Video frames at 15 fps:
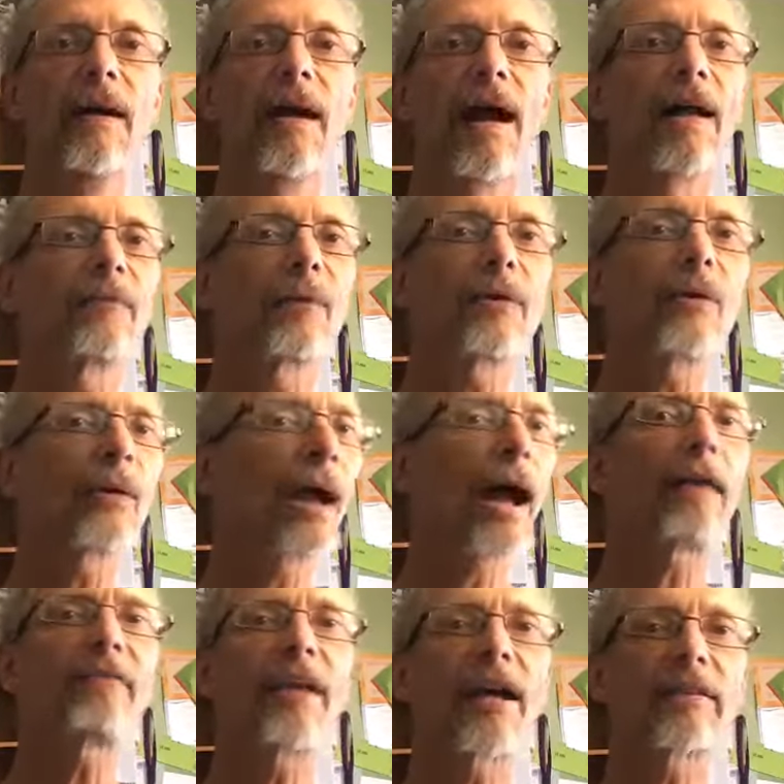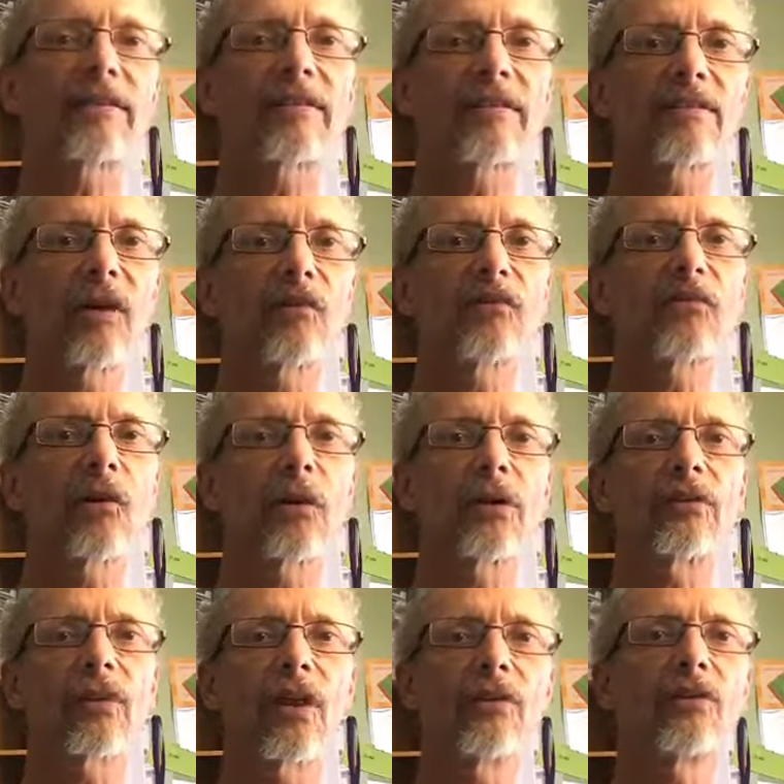And when you have that
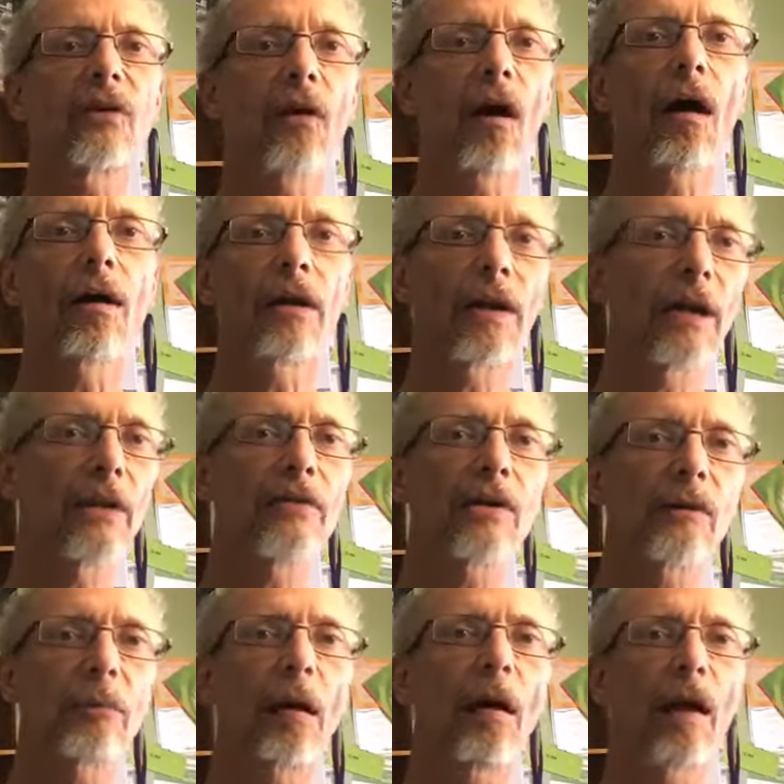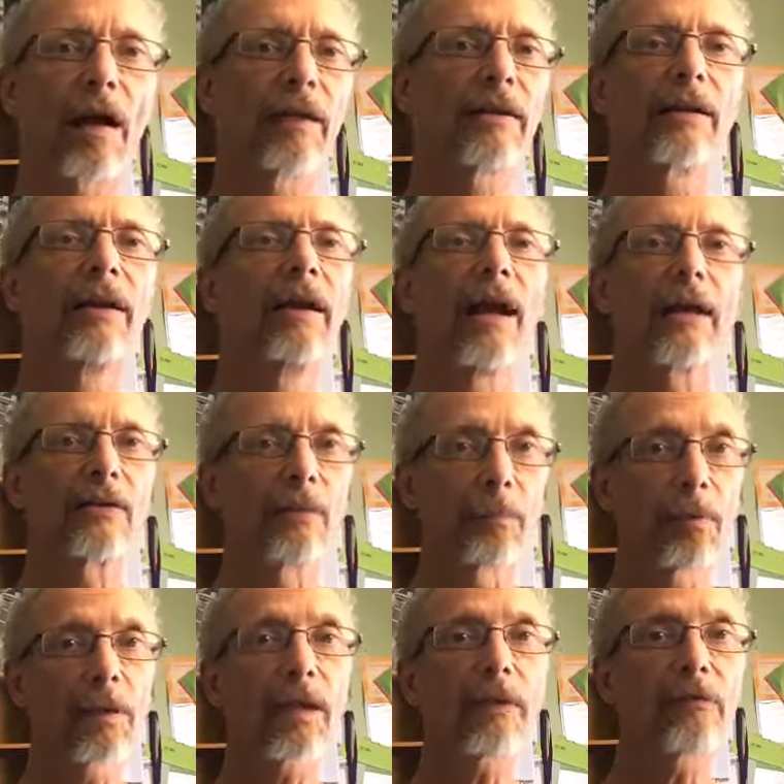assurance in your heart and in your mind, and your
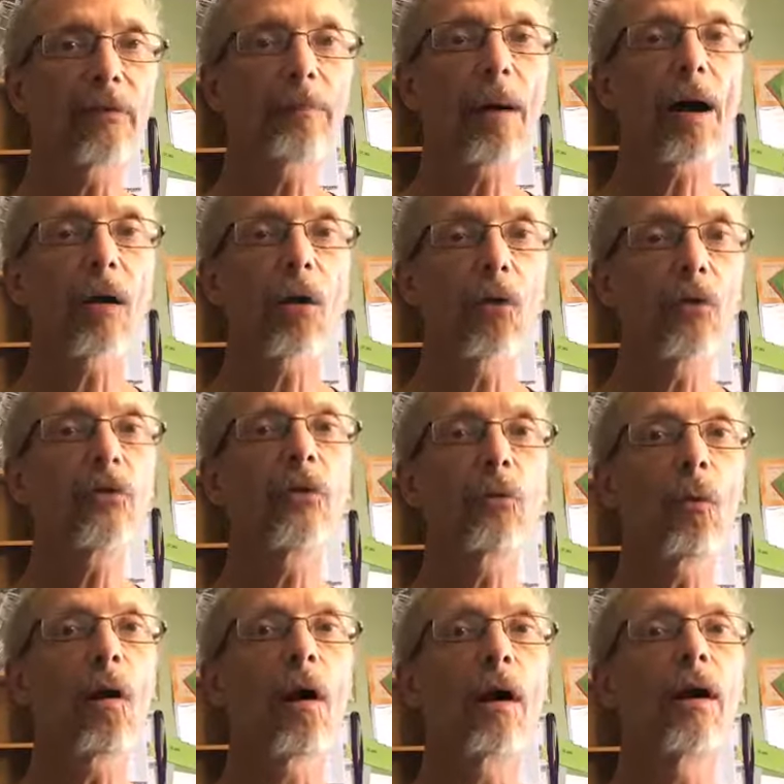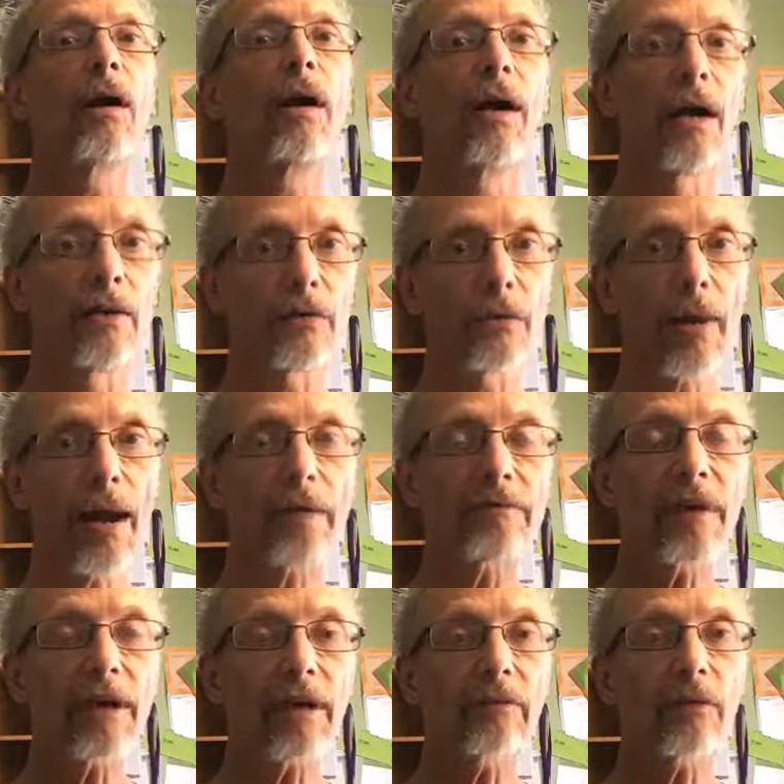belief about who you are, and you have
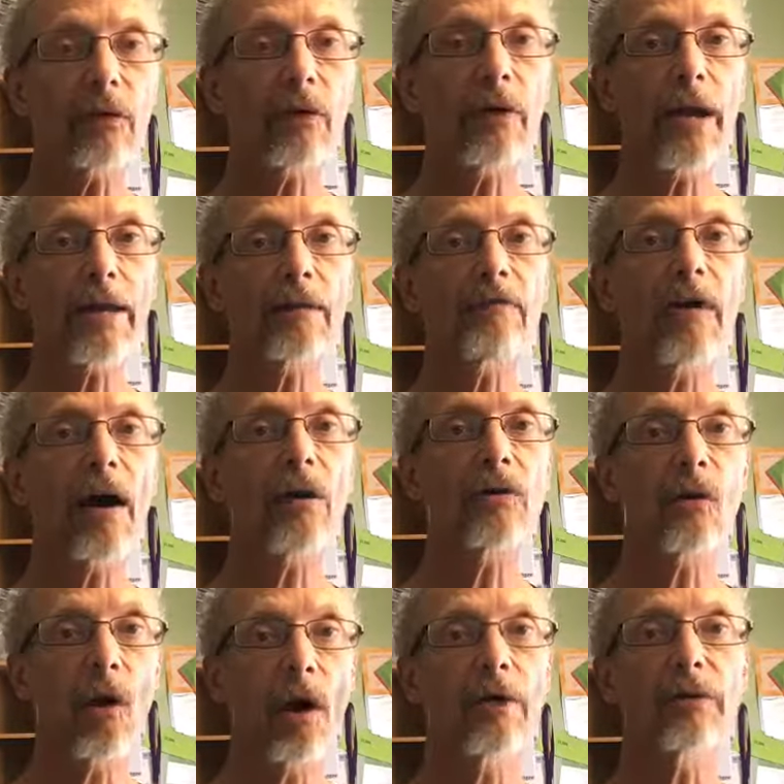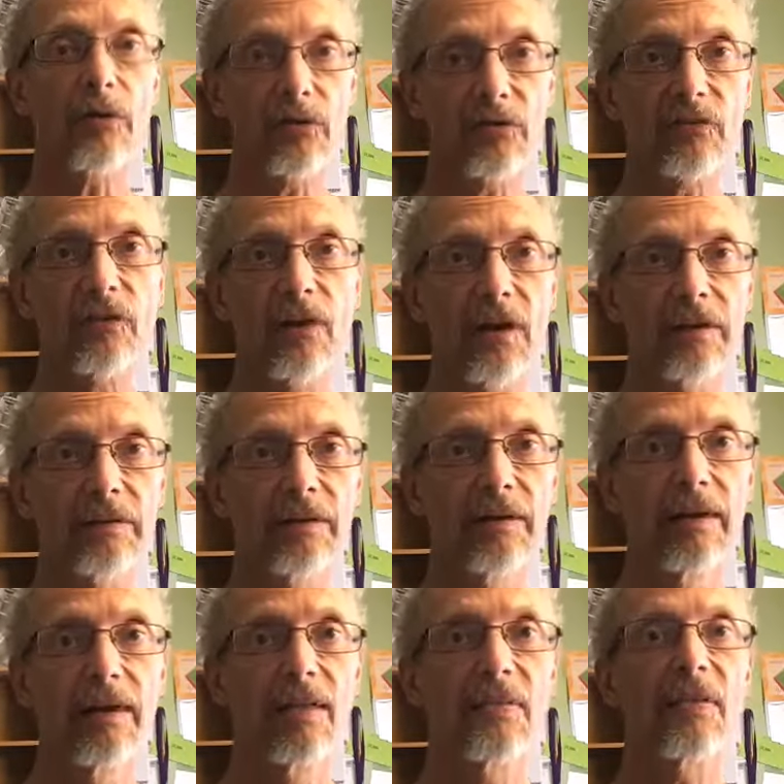that created value understood,
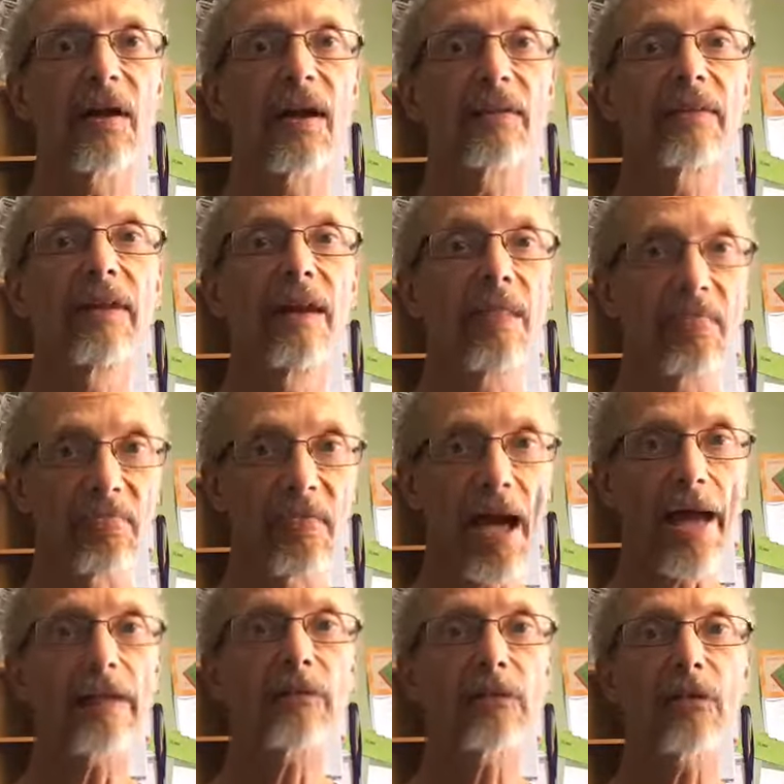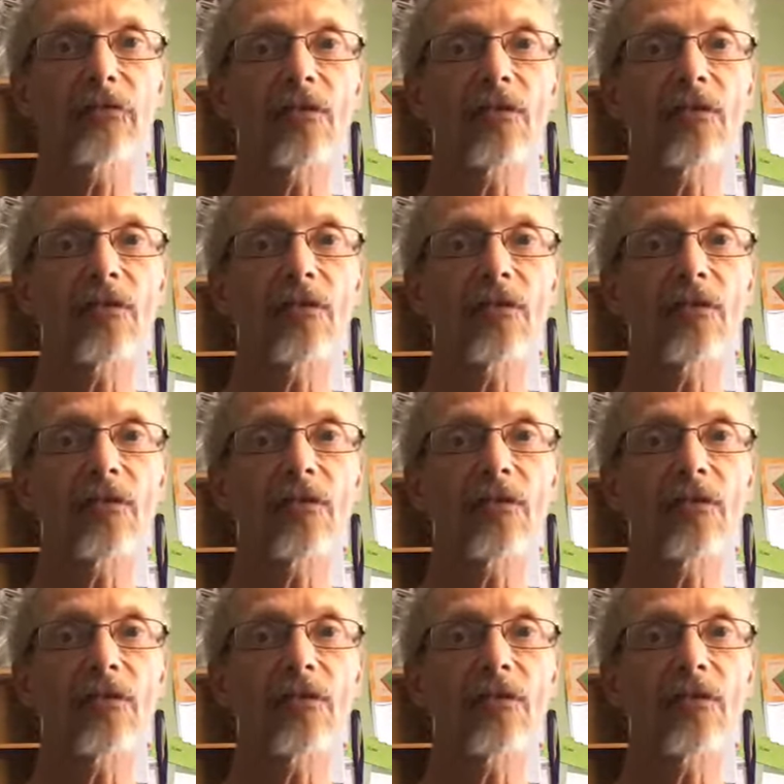then that is your